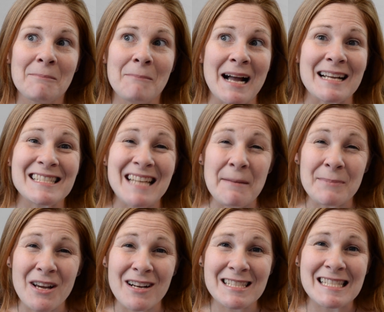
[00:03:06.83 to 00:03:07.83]

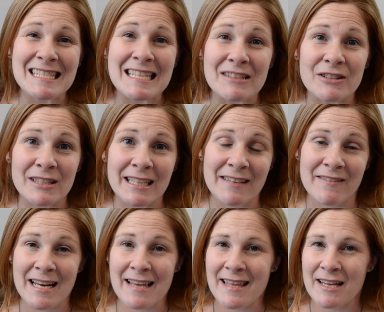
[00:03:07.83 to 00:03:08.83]
SnapDocs still,
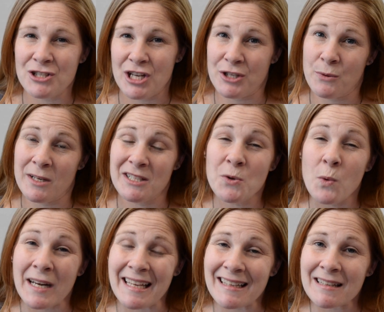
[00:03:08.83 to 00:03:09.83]
even at that January
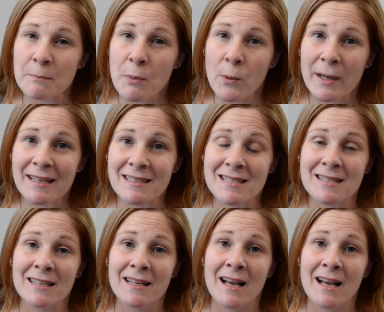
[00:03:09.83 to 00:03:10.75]
20th point,